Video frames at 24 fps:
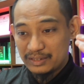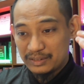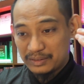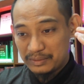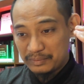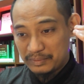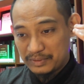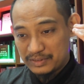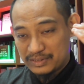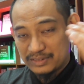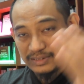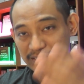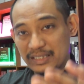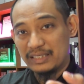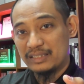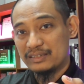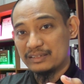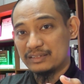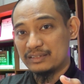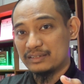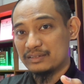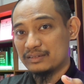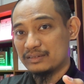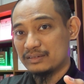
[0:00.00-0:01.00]
is
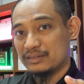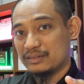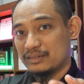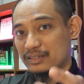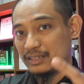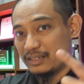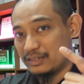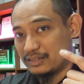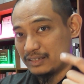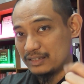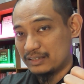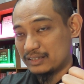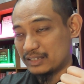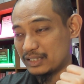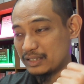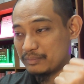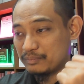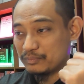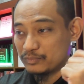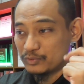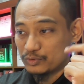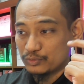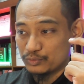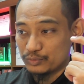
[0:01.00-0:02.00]
sent at that
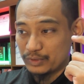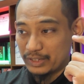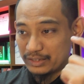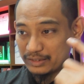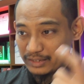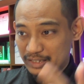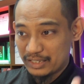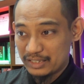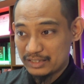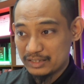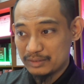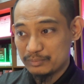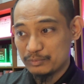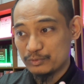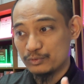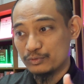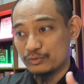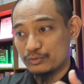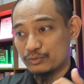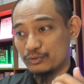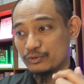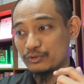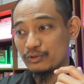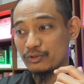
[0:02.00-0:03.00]
time to an Arab
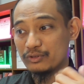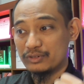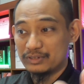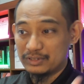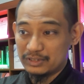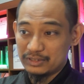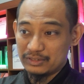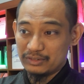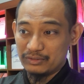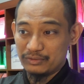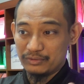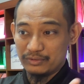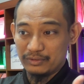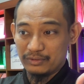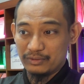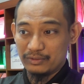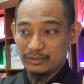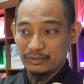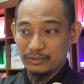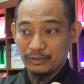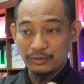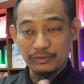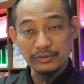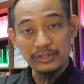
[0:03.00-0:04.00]
who could not read
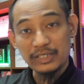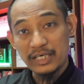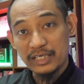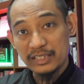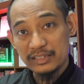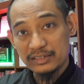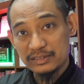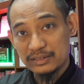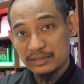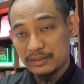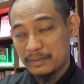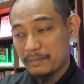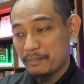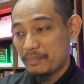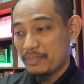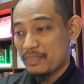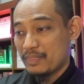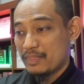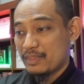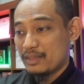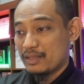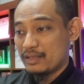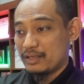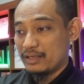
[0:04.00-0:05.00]
or write,
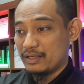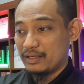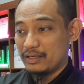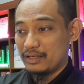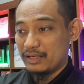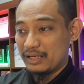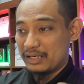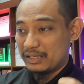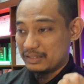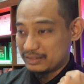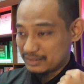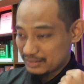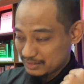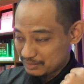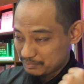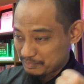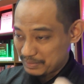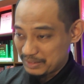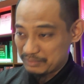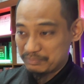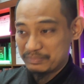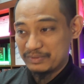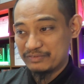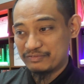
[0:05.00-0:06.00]
and it
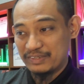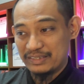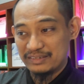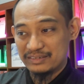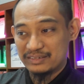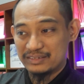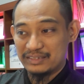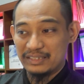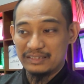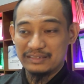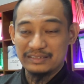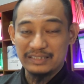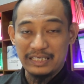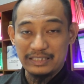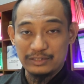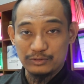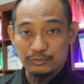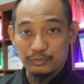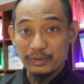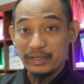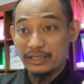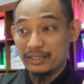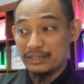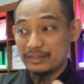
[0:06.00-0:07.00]
make perfect sense
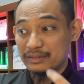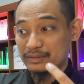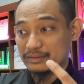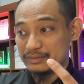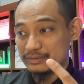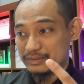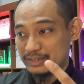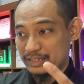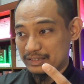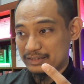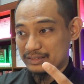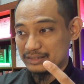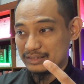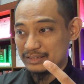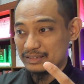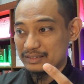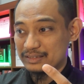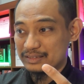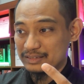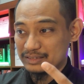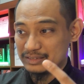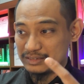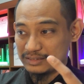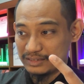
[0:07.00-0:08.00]
as well that
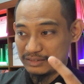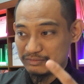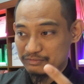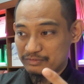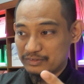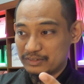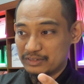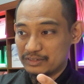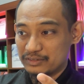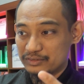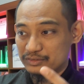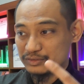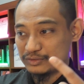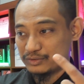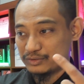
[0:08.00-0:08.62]
it is revealed.